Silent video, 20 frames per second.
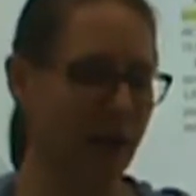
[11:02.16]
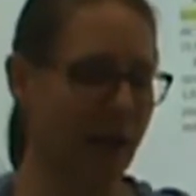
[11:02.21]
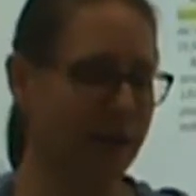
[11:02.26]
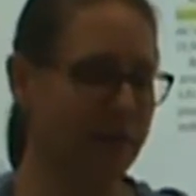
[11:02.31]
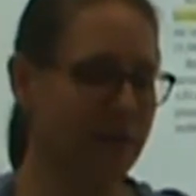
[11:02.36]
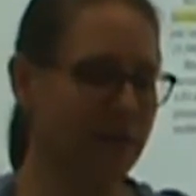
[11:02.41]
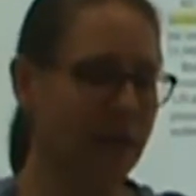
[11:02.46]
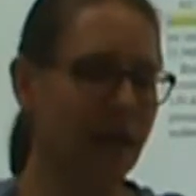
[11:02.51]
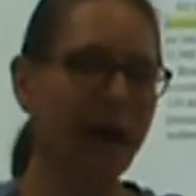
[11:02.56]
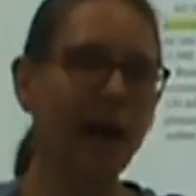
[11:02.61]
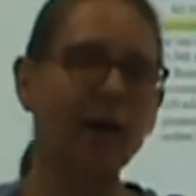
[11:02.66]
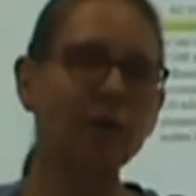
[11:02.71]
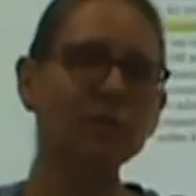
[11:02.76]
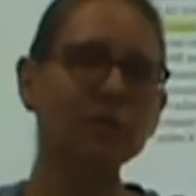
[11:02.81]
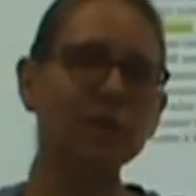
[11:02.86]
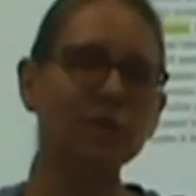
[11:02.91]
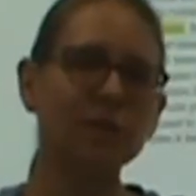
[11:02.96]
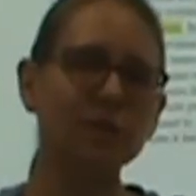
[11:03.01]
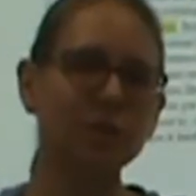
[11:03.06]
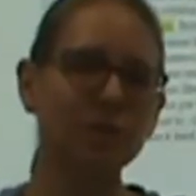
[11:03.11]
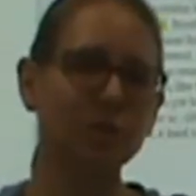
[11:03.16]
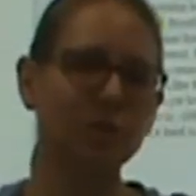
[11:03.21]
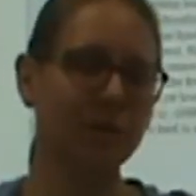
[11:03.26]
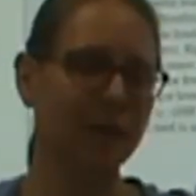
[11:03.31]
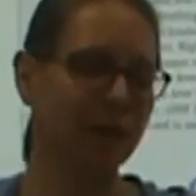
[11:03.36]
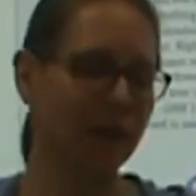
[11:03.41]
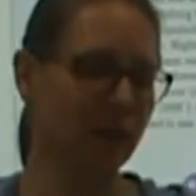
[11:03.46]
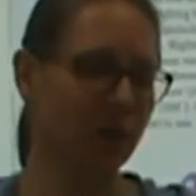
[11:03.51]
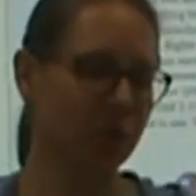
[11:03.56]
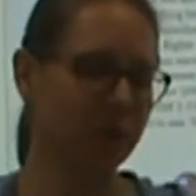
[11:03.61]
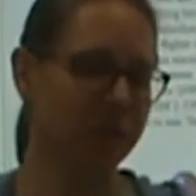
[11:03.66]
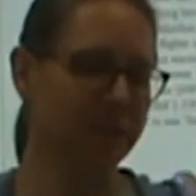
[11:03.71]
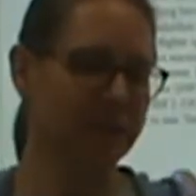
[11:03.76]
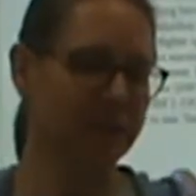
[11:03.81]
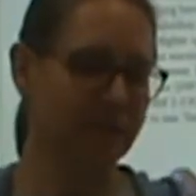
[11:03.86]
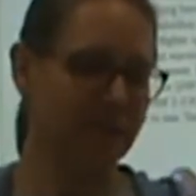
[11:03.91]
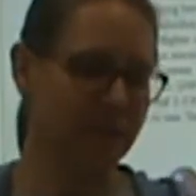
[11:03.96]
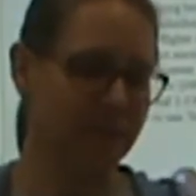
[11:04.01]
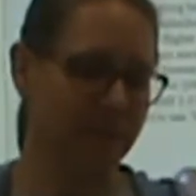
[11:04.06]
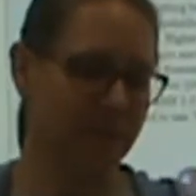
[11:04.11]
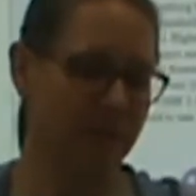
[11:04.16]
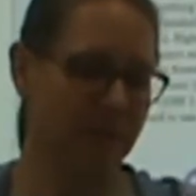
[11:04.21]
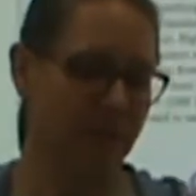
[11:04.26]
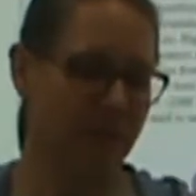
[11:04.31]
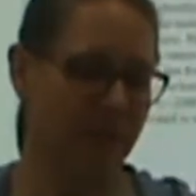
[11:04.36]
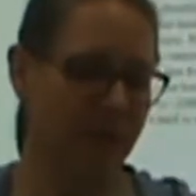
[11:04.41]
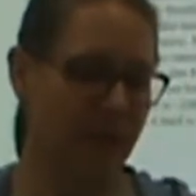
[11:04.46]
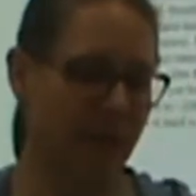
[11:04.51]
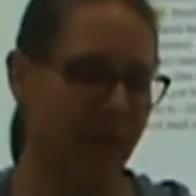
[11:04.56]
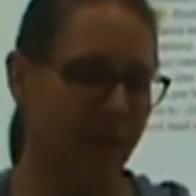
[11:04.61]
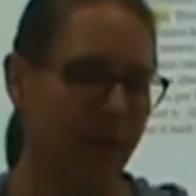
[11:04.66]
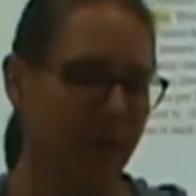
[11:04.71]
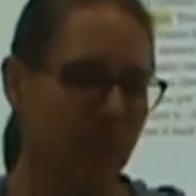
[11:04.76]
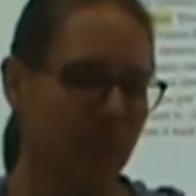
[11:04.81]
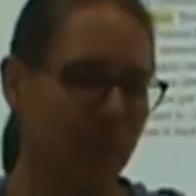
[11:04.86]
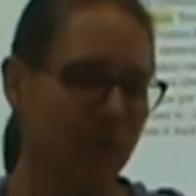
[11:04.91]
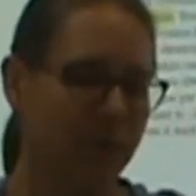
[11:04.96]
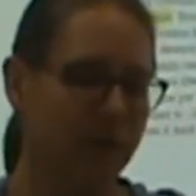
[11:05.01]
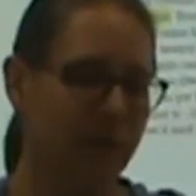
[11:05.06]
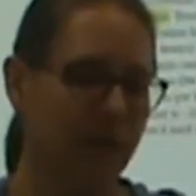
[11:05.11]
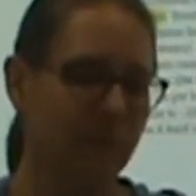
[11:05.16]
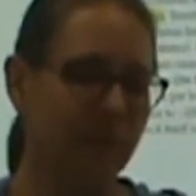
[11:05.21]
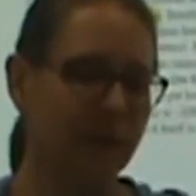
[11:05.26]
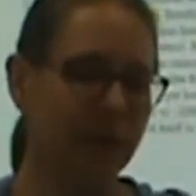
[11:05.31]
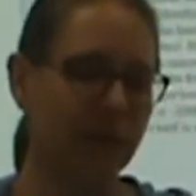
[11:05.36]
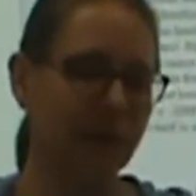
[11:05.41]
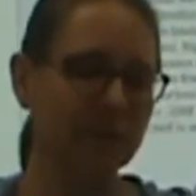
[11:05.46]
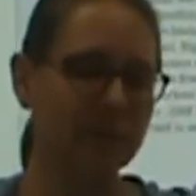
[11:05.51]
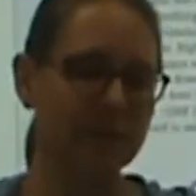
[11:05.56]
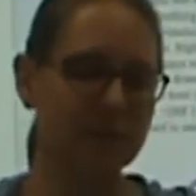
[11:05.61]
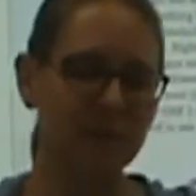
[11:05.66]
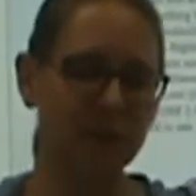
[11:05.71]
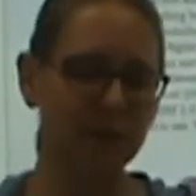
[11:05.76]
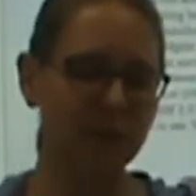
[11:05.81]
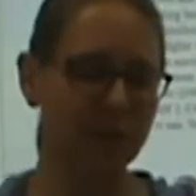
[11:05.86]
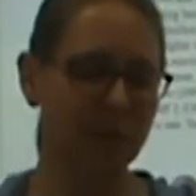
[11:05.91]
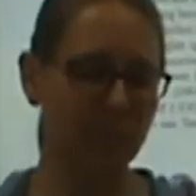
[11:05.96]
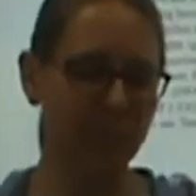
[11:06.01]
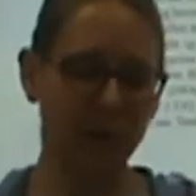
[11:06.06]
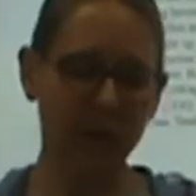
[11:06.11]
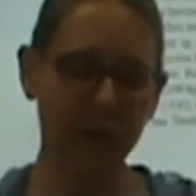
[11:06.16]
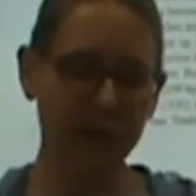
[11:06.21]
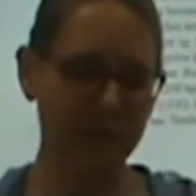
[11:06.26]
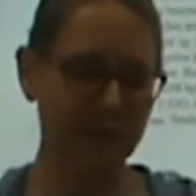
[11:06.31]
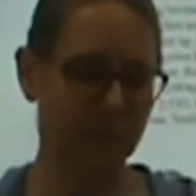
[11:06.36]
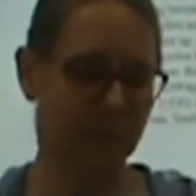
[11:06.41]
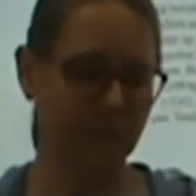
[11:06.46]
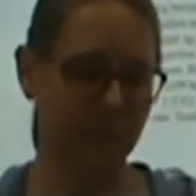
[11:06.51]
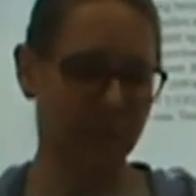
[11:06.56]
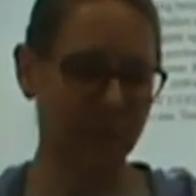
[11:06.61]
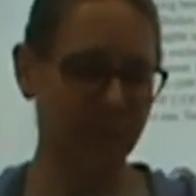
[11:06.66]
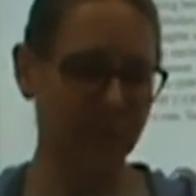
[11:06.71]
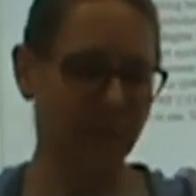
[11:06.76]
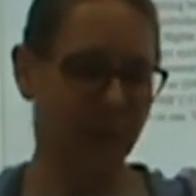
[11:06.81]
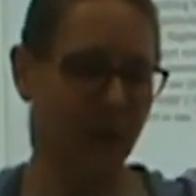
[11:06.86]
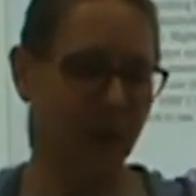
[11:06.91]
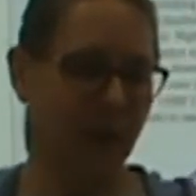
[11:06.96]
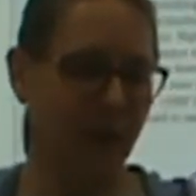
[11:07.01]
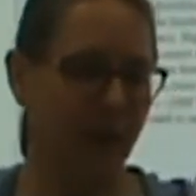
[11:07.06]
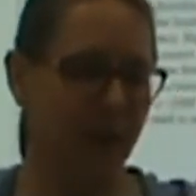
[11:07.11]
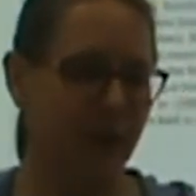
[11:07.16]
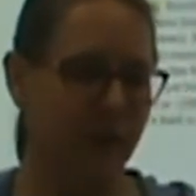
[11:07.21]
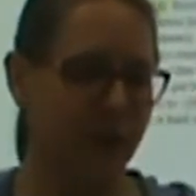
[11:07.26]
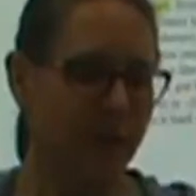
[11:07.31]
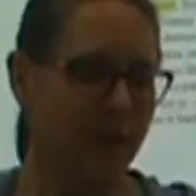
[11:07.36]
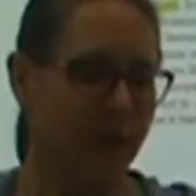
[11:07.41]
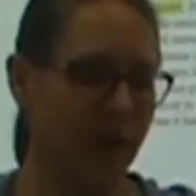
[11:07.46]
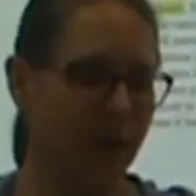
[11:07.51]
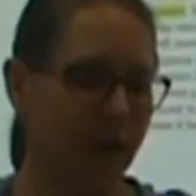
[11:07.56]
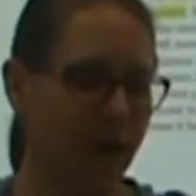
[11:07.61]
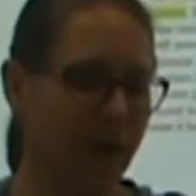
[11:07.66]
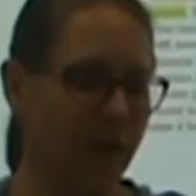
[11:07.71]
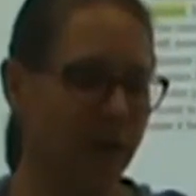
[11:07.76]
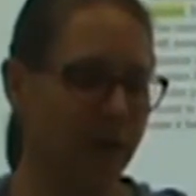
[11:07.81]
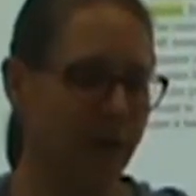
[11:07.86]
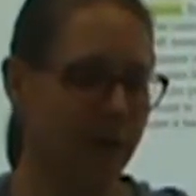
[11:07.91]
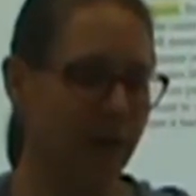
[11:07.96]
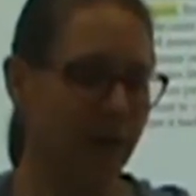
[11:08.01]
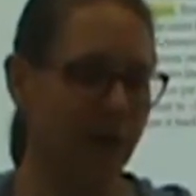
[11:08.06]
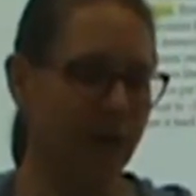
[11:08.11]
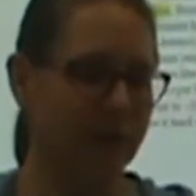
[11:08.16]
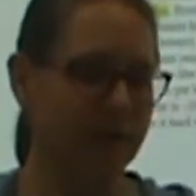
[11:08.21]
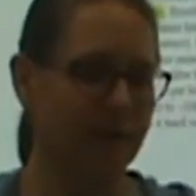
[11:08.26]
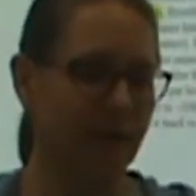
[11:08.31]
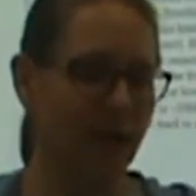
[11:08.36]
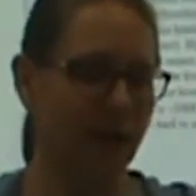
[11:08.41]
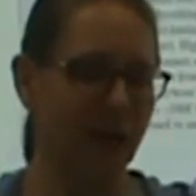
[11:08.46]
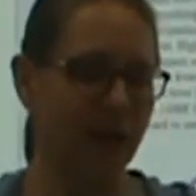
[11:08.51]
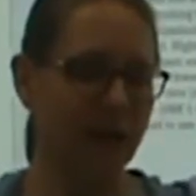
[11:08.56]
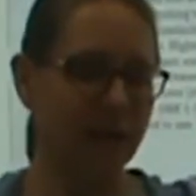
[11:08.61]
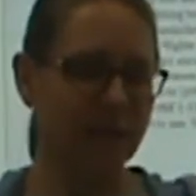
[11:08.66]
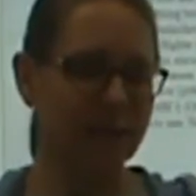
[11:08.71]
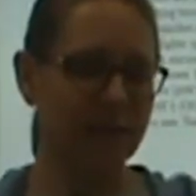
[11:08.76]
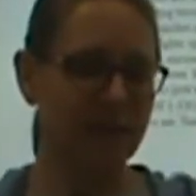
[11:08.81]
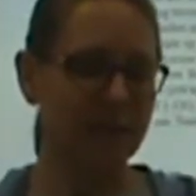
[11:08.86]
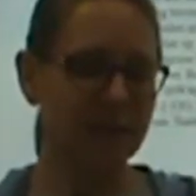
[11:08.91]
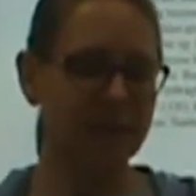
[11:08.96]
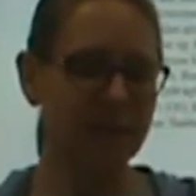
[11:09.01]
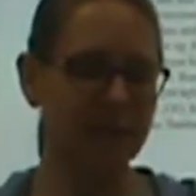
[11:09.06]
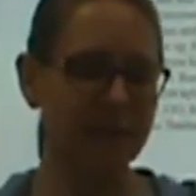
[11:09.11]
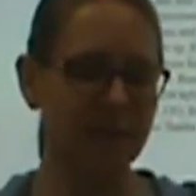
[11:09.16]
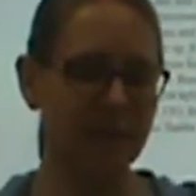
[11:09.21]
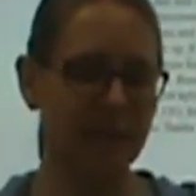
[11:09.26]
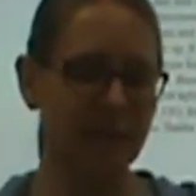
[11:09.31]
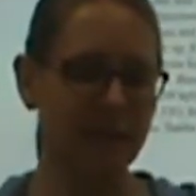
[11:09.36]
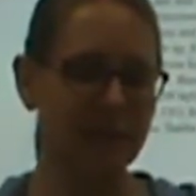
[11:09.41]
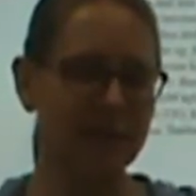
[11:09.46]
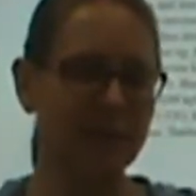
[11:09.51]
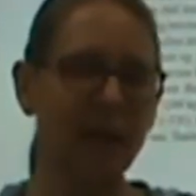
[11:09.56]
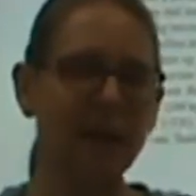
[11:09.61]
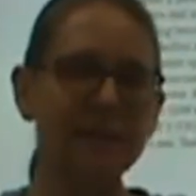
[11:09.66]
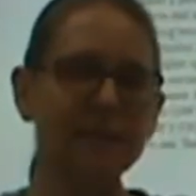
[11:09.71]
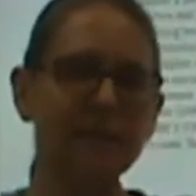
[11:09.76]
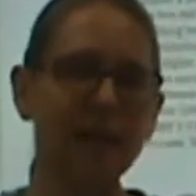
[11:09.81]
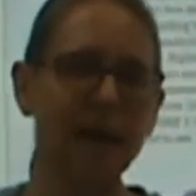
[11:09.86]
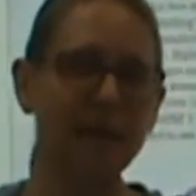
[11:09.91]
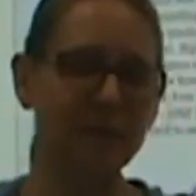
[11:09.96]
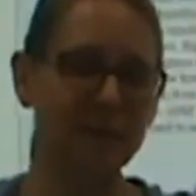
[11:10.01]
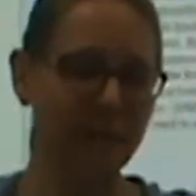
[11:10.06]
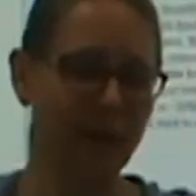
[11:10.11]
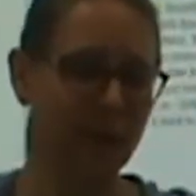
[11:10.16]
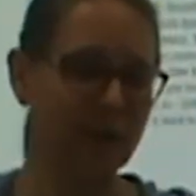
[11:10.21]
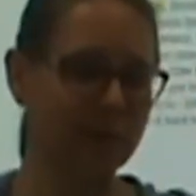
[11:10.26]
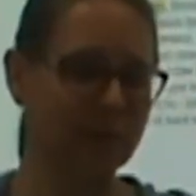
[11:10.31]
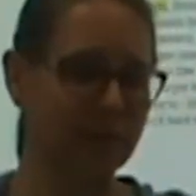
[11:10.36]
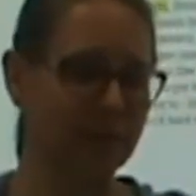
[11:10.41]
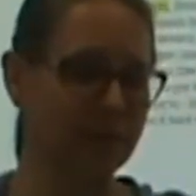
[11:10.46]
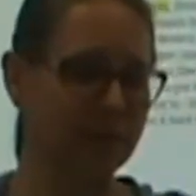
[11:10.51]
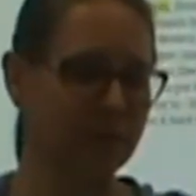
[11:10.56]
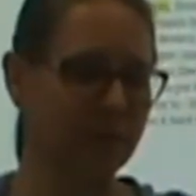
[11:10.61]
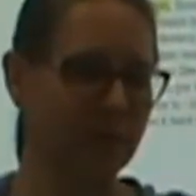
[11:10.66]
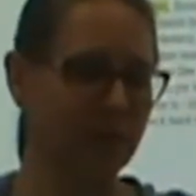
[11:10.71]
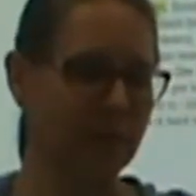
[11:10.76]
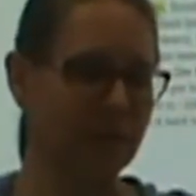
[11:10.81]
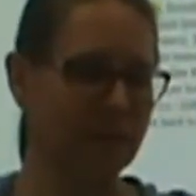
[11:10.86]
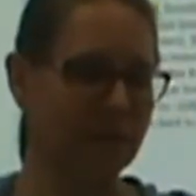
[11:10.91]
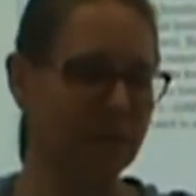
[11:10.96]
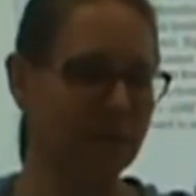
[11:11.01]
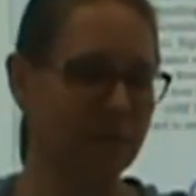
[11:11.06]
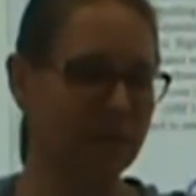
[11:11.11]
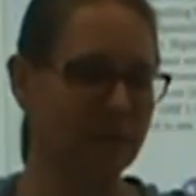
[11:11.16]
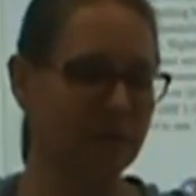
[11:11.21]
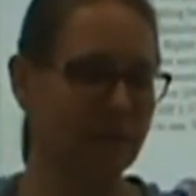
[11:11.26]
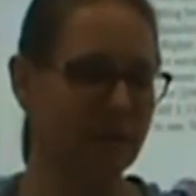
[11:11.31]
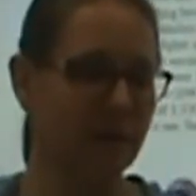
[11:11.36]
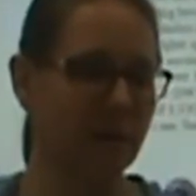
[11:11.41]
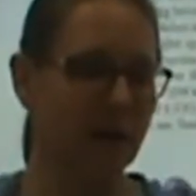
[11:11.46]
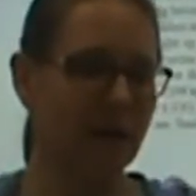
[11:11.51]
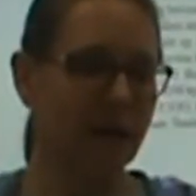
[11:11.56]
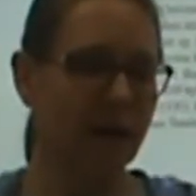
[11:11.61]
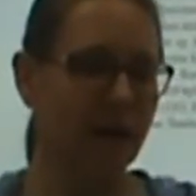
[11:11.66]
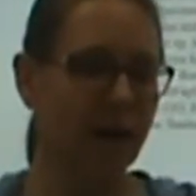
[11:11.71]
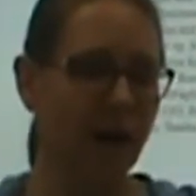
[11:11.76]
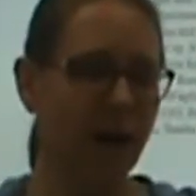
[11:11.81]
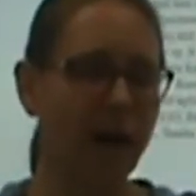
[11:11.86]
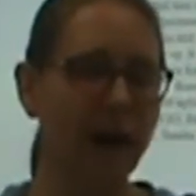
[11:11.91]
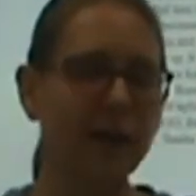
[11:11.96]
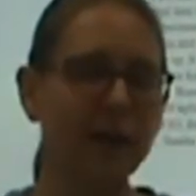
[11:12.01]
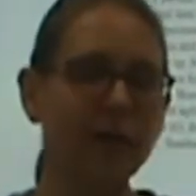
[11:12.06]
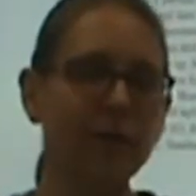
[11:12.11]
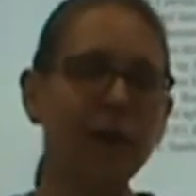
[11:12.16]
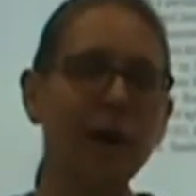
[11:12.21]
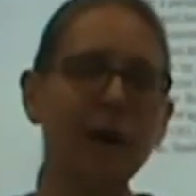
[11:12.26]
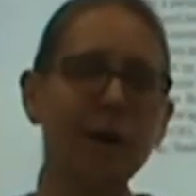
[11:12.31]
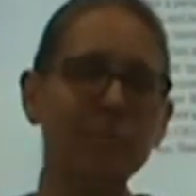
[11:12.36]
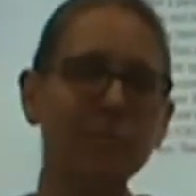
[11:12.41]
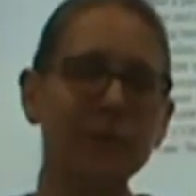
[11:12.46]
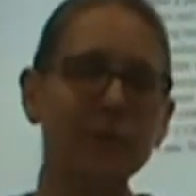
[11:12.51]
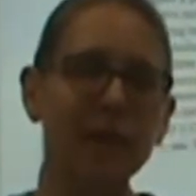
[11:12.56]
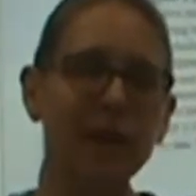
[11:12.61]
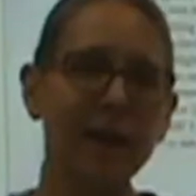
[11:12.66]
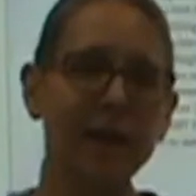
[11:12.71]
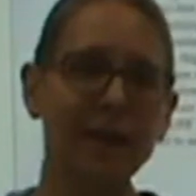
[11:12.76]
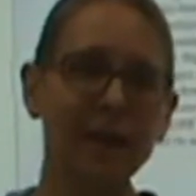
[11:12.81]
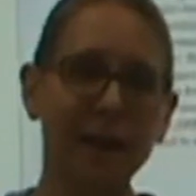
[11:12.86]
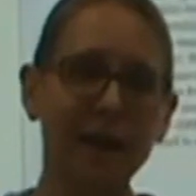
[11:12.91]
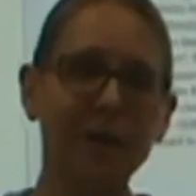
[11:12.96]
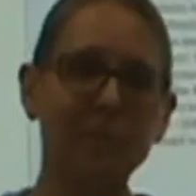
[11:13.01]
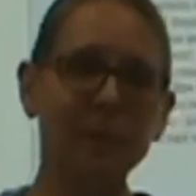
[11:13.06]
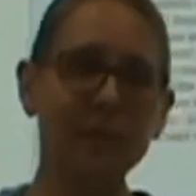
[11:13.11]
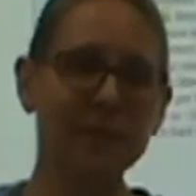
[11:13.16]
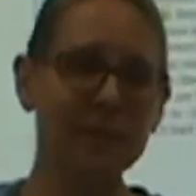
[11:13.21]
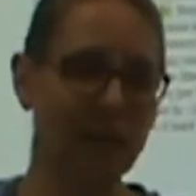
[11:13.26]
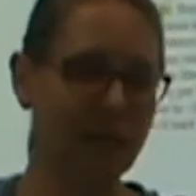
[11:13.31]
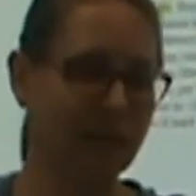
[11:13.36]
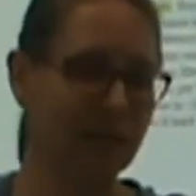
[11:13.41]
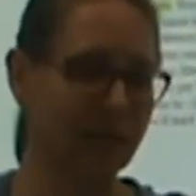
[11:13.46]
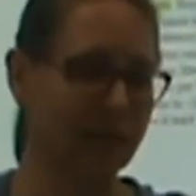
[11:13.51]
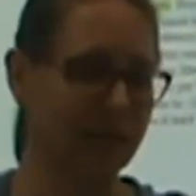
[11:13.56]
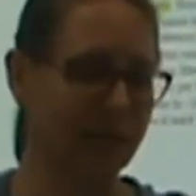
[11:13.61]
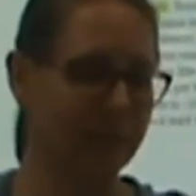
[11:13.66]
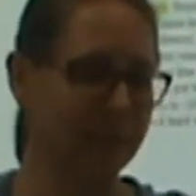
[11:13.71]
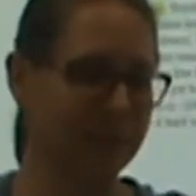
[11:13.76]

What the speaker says: as the altitude increases. Breathing becomes nearly impossible. Thin air can cause headaches and dizziness at 10,000 feet. Higher up, it can be deadly.